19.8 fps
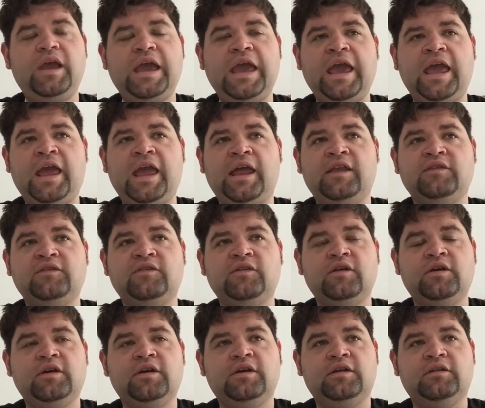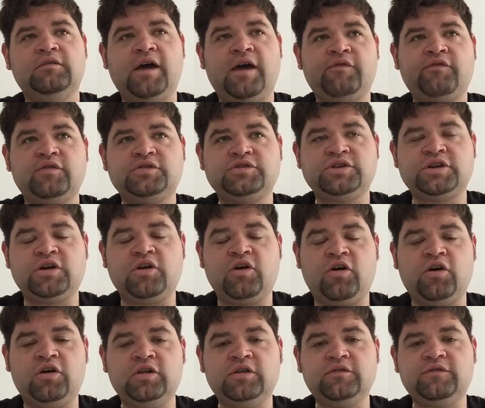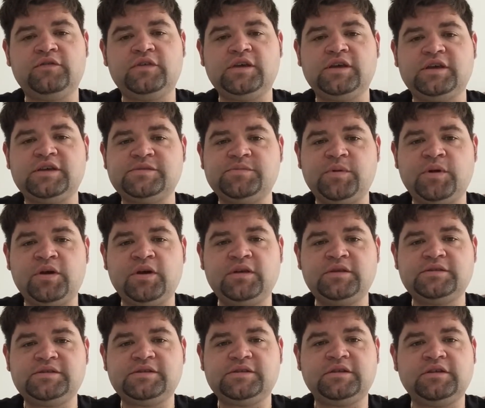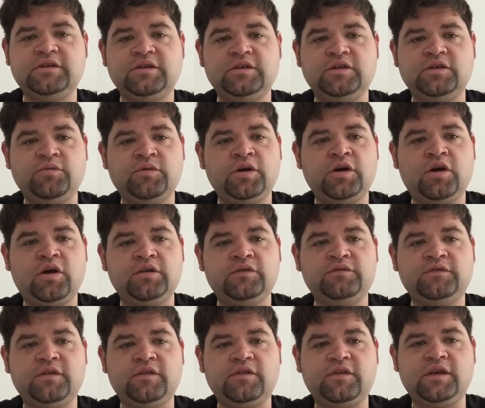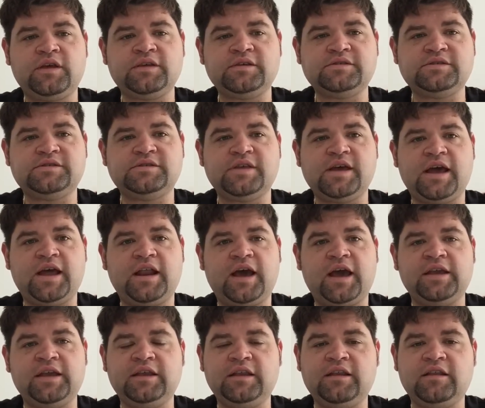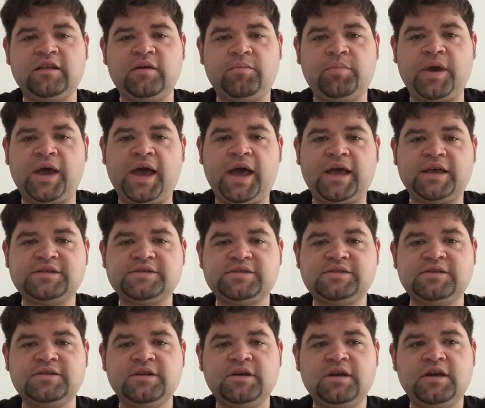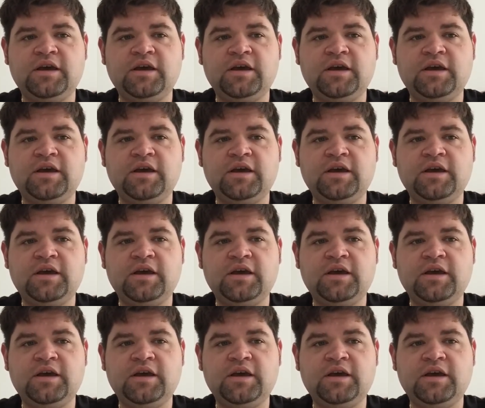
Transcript: and leveraging all of the experience and doing all of the things that I did in the past